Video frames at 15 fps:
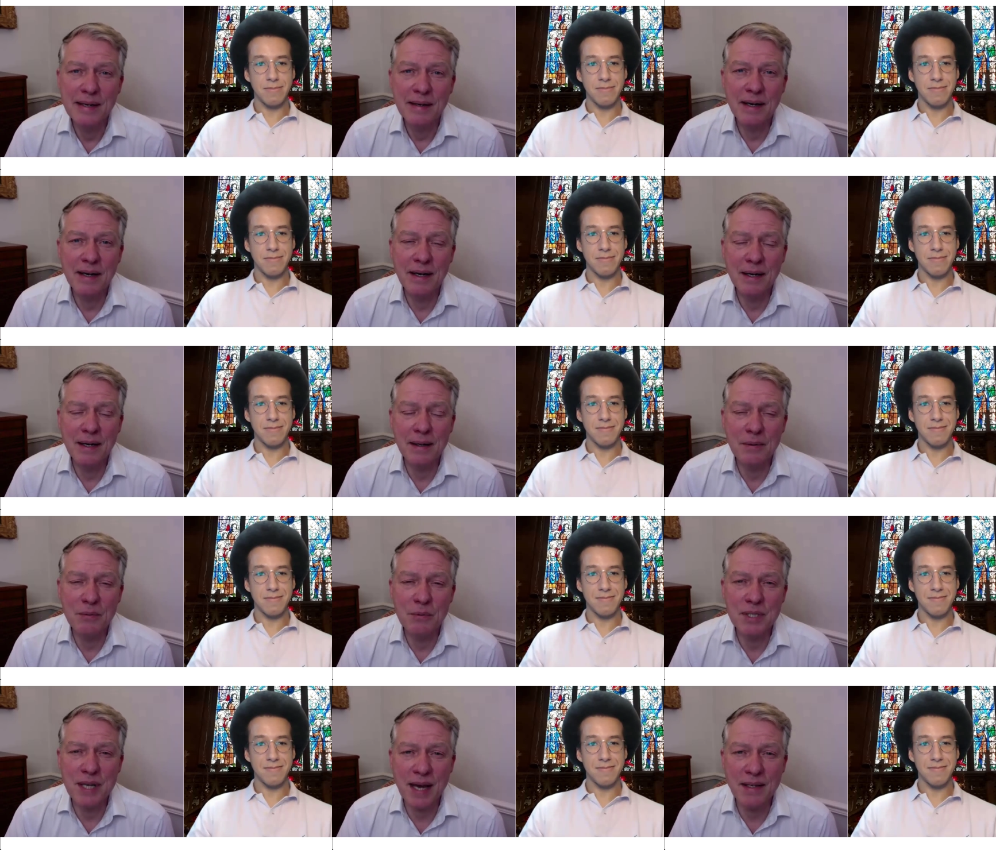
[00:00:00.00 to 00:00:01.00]
Speaker 1: uh,
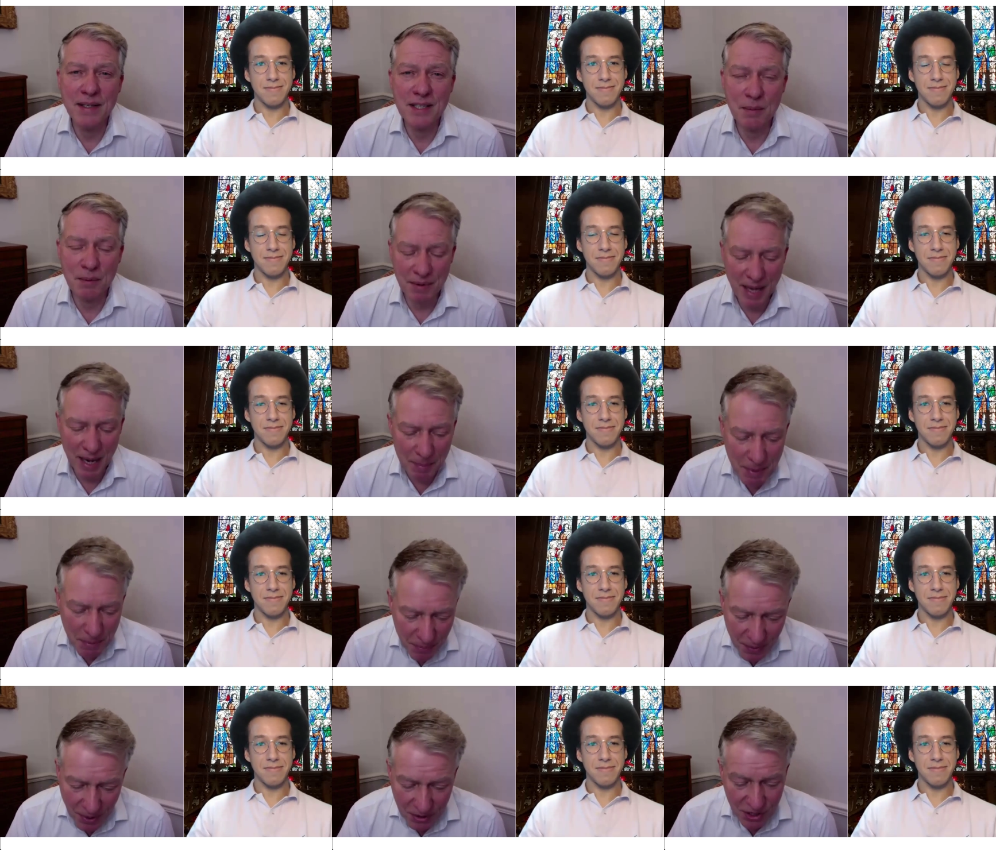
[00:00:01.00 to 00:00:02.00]
retain some of that. I mean,
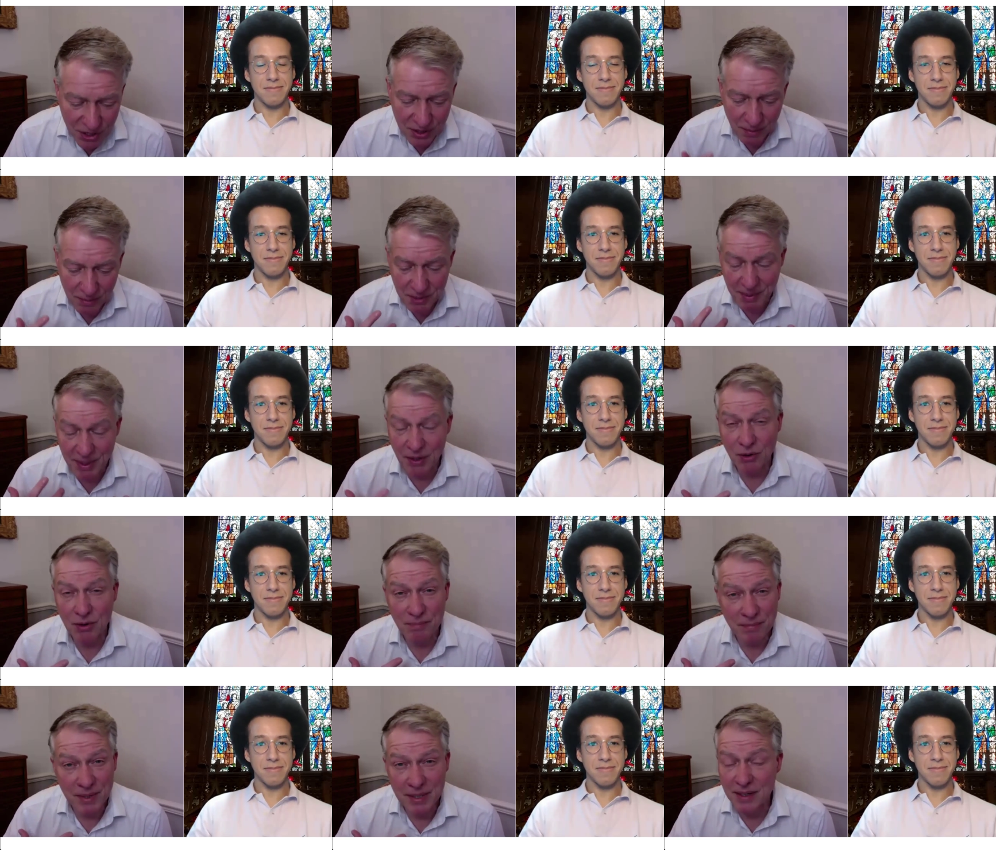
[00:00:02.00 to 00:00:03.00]
just I'm speaking on an
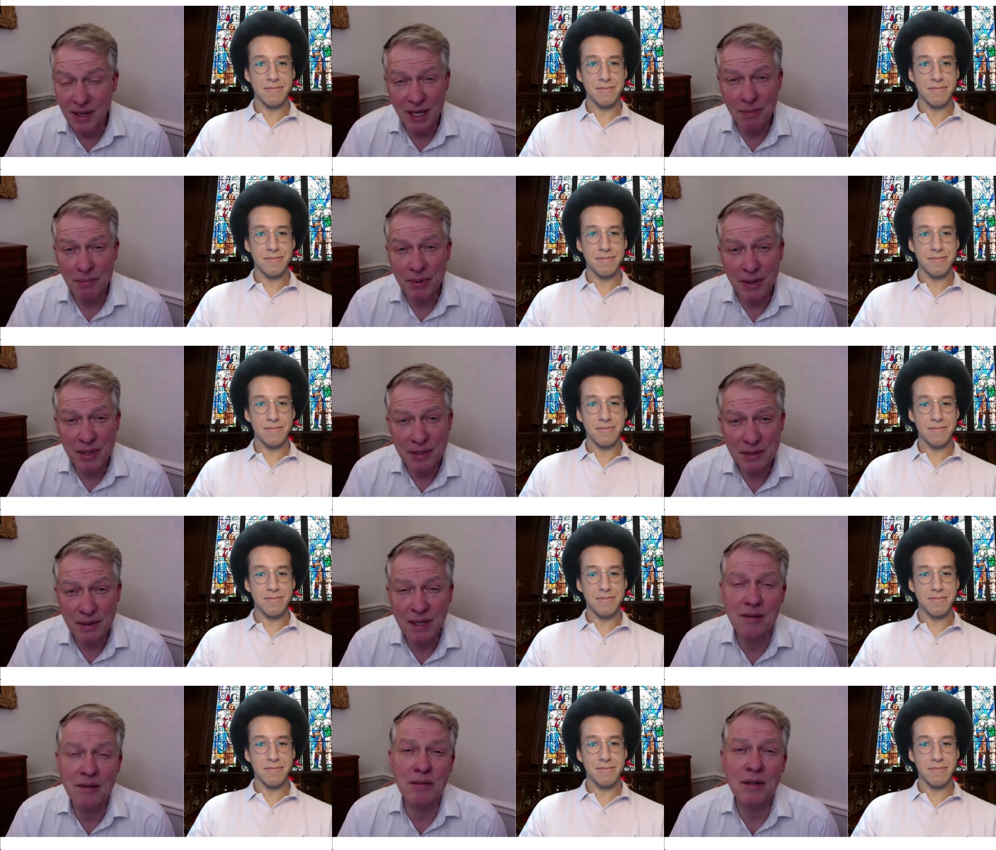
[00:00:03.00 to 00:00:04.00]
entirely personal
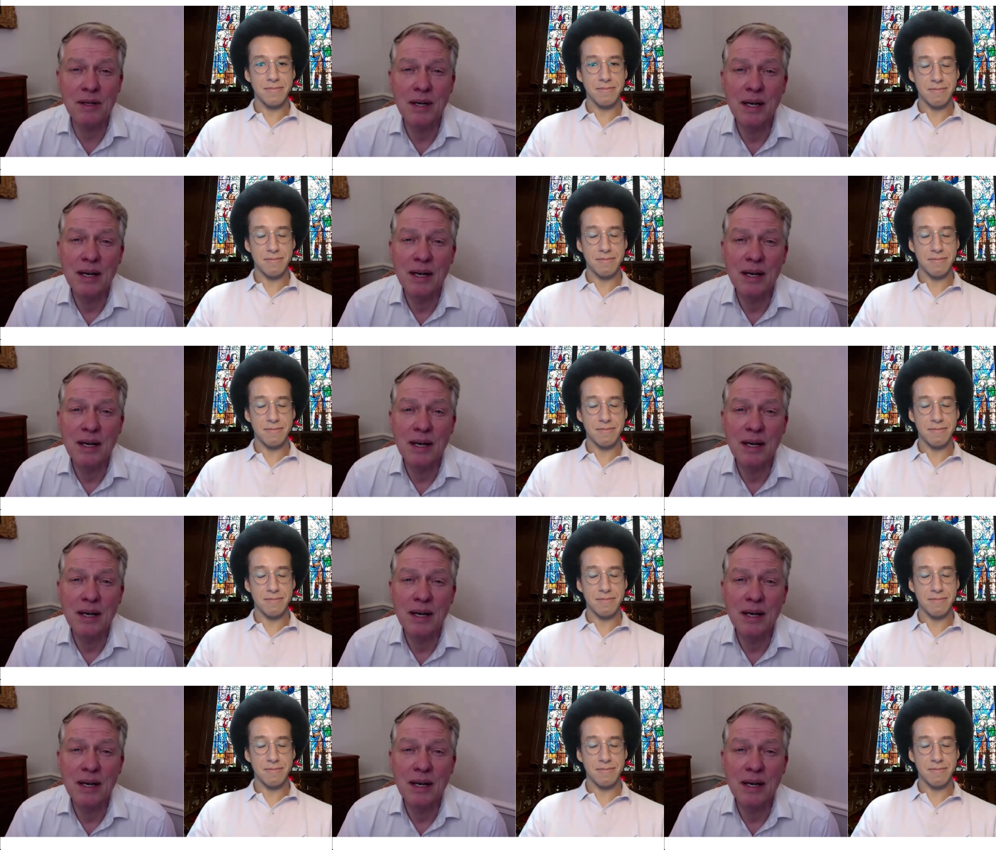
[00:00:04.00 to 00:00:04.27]
level.